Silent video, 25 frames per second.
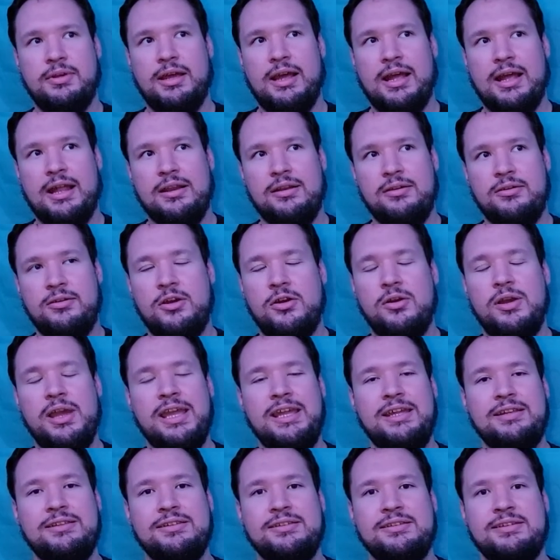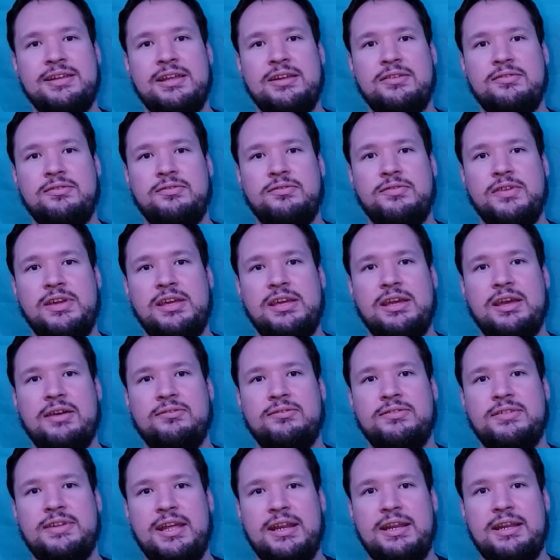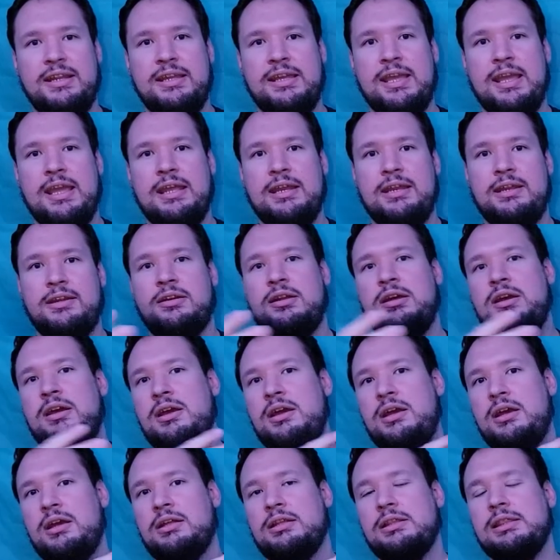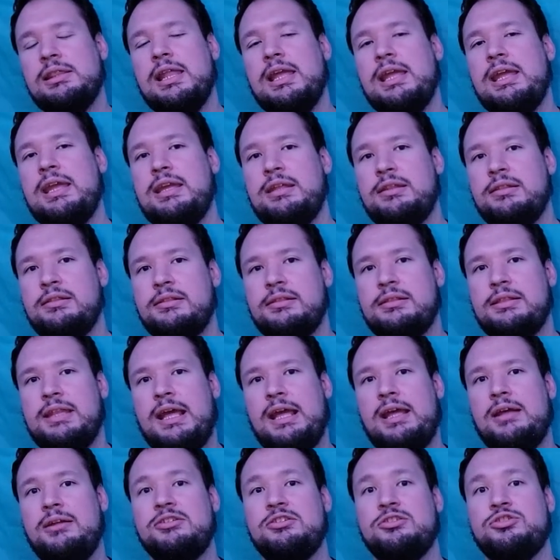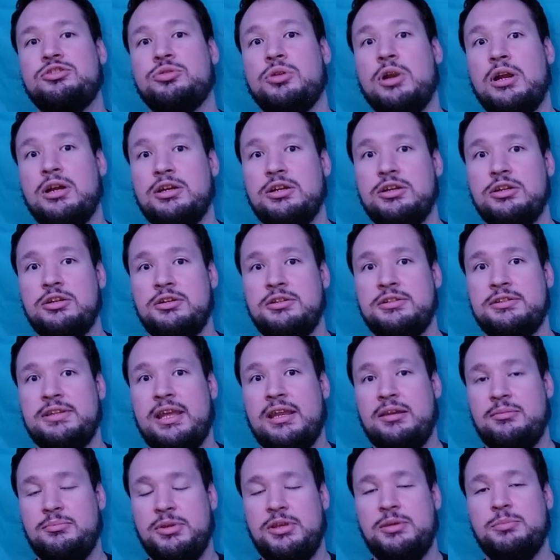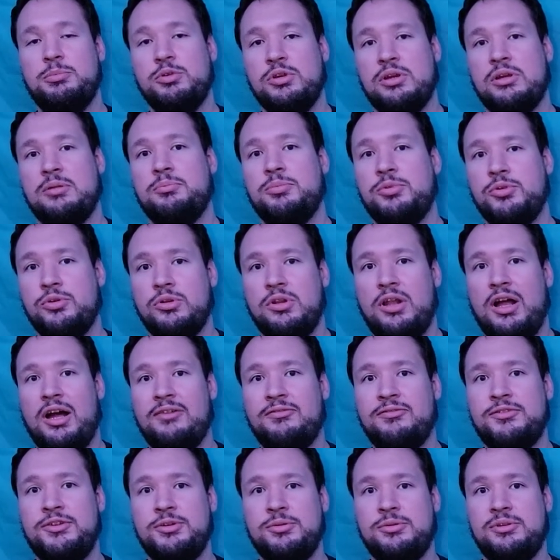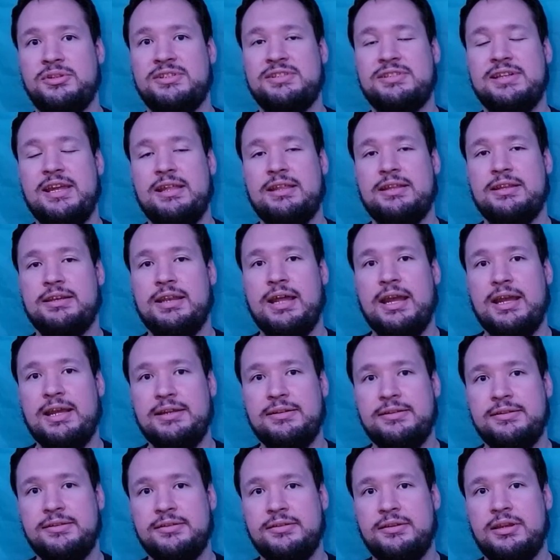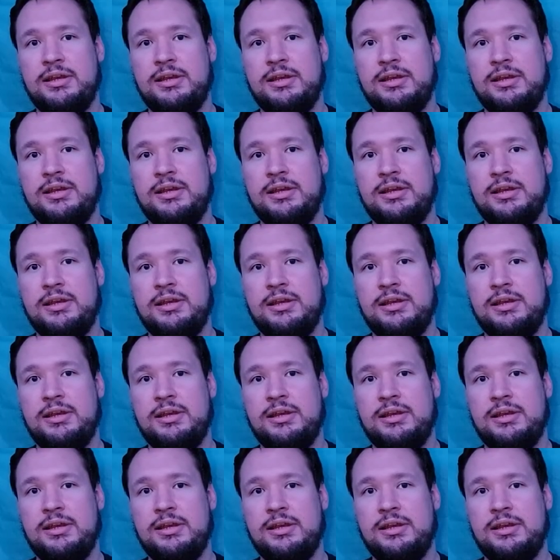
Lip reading: 8 to 10 feet of dedicated lane that truckers and people can pull off to stay the night.